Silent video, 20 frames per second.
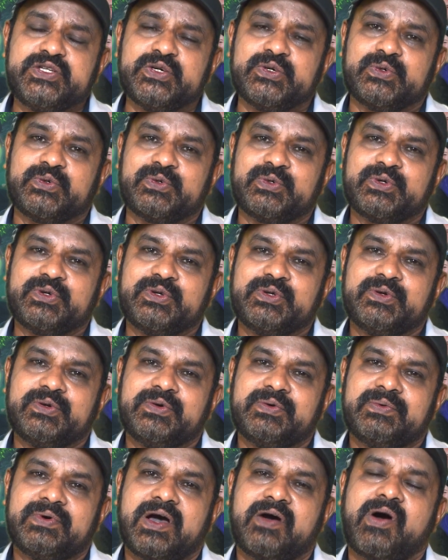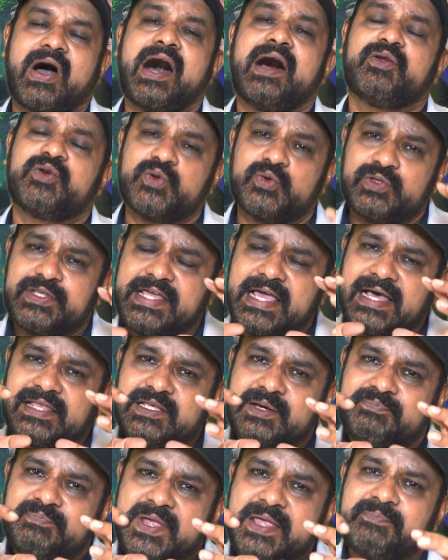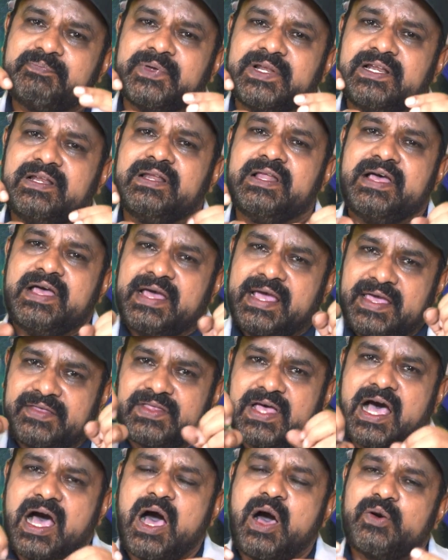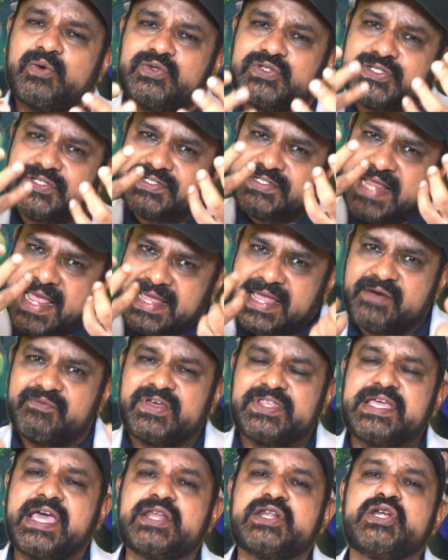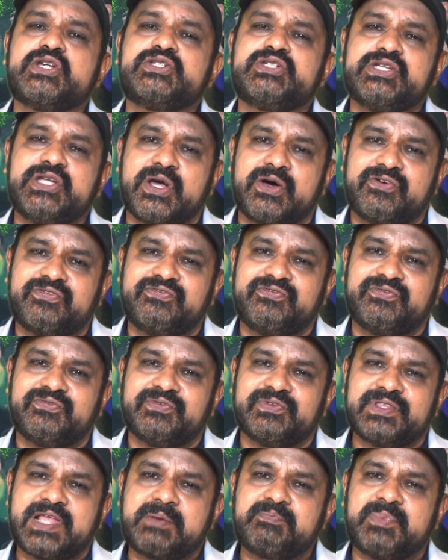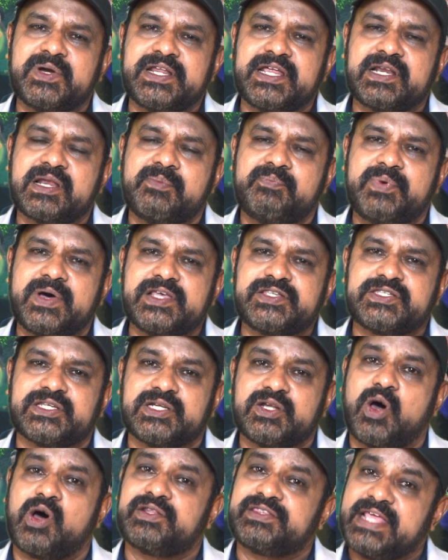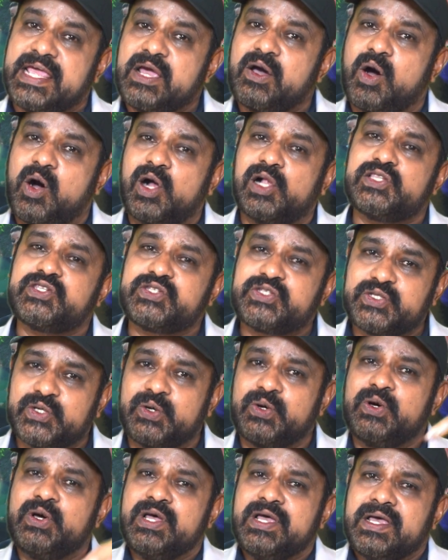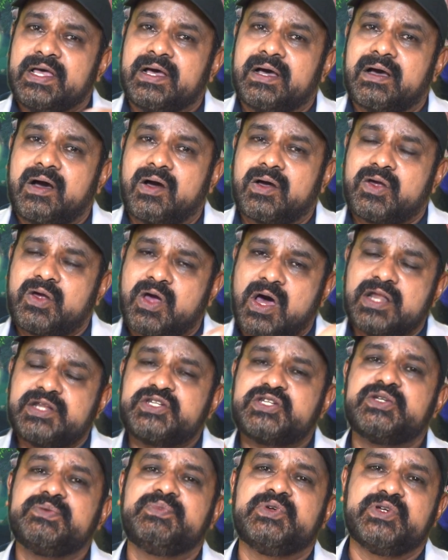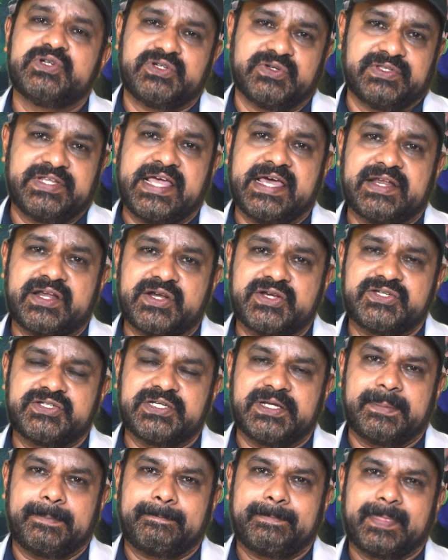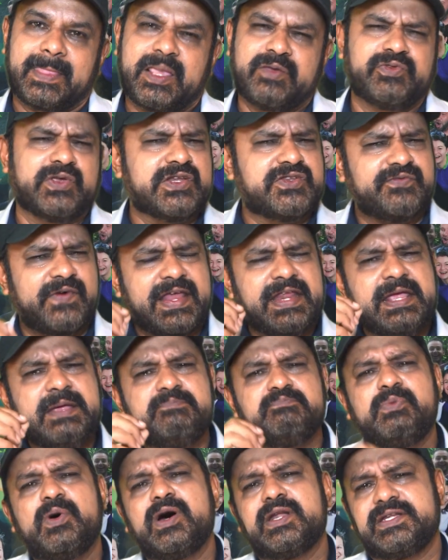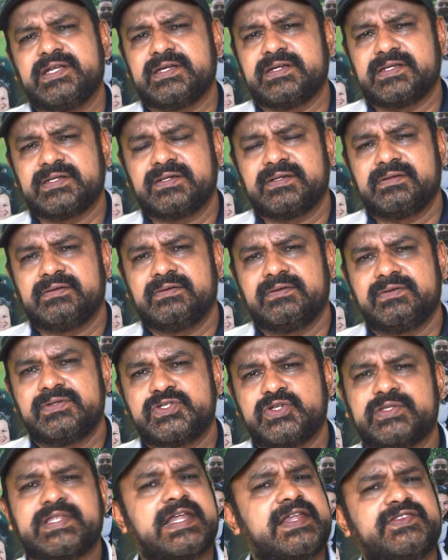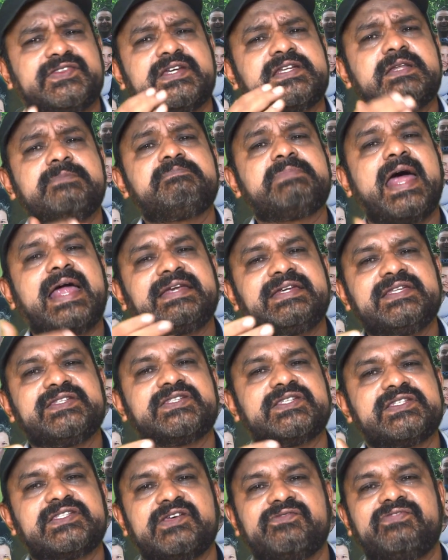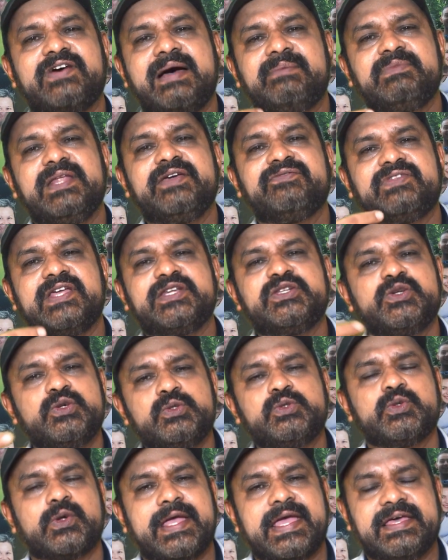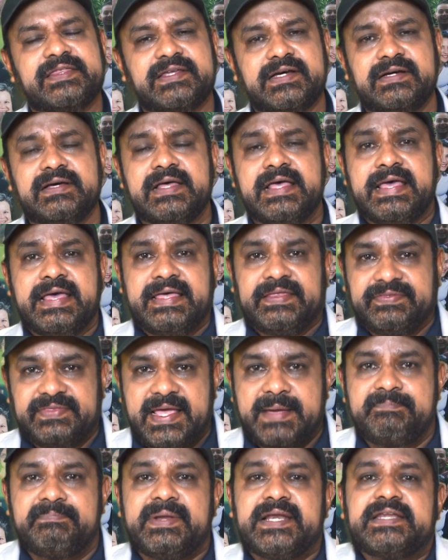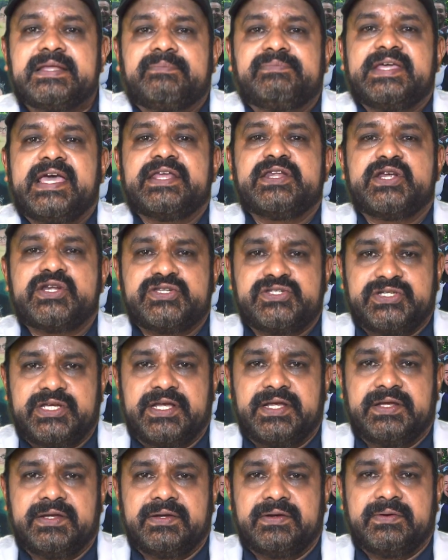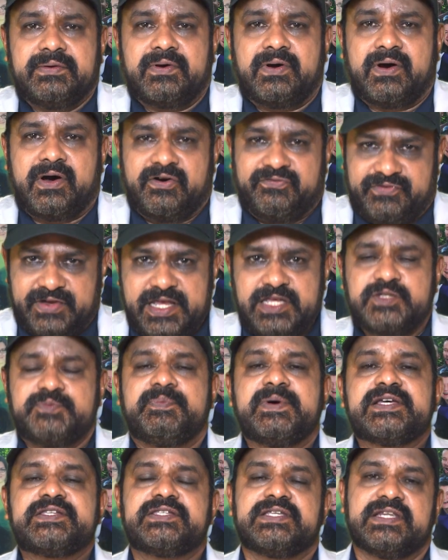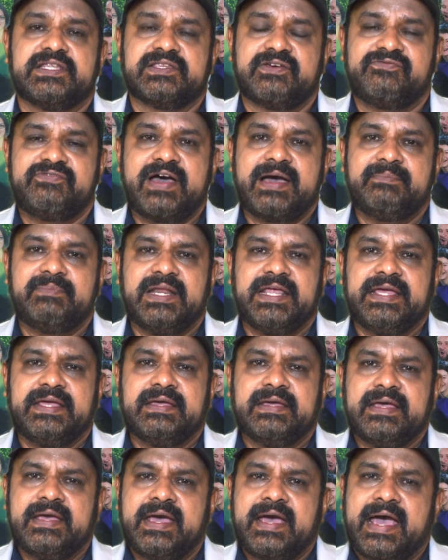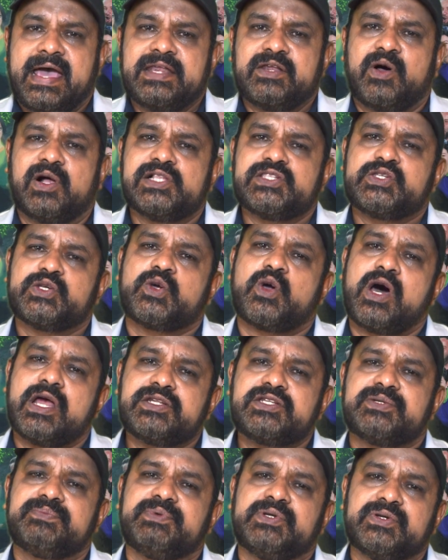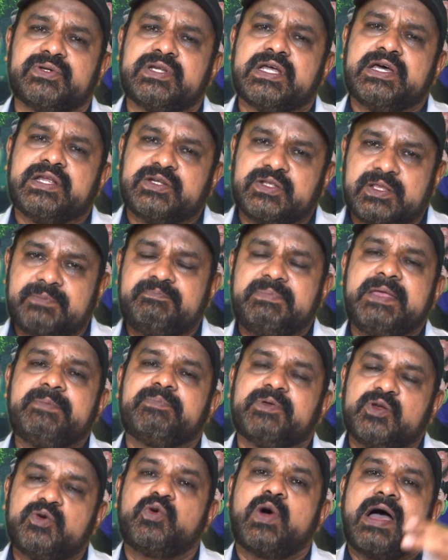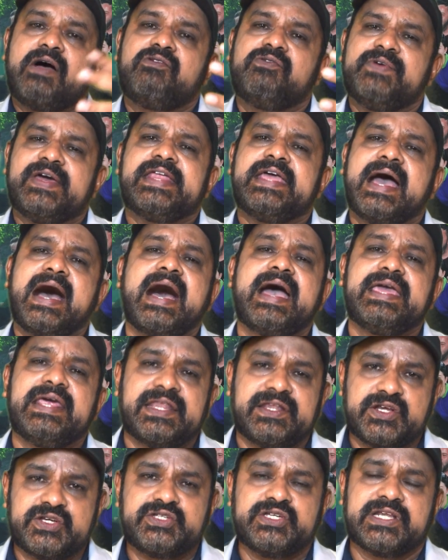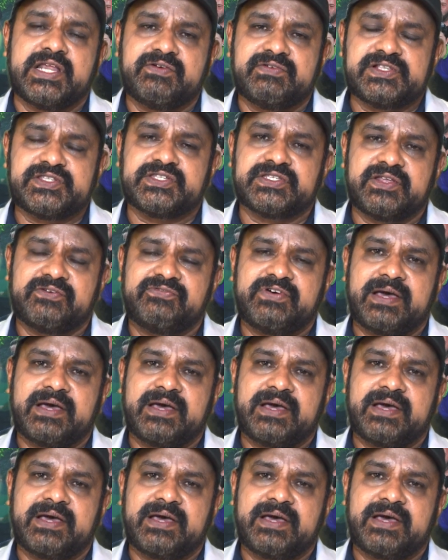do? Do the other people in the house take away the energy of that particular person, or they also contribute to the energy? So it's very important. So there are certain practices a family, if they do together, they build up the energy of each person in the family and also contribute to the people who have very high energy levels in the